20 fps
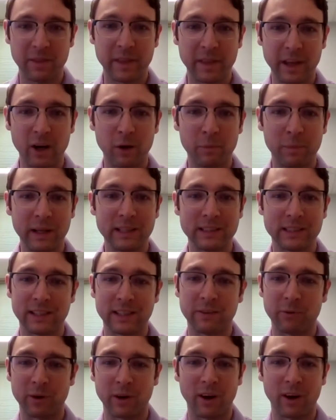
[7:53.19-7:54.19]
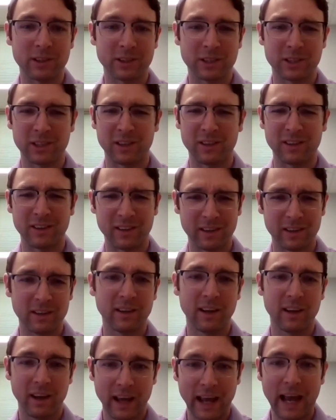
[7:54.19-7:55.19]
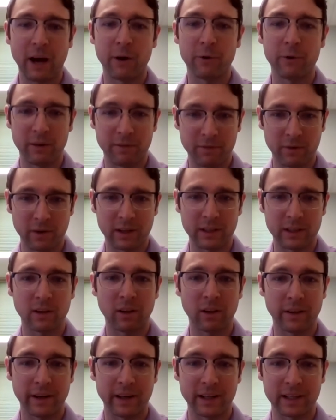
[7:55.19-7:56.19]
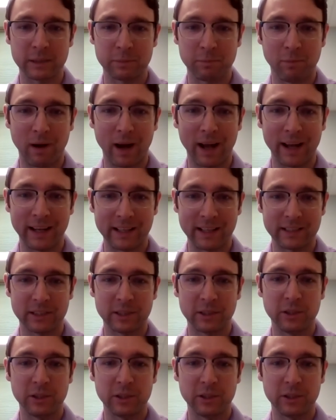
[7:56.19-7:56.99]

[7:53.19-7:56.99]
therapies in regards to how different clinics might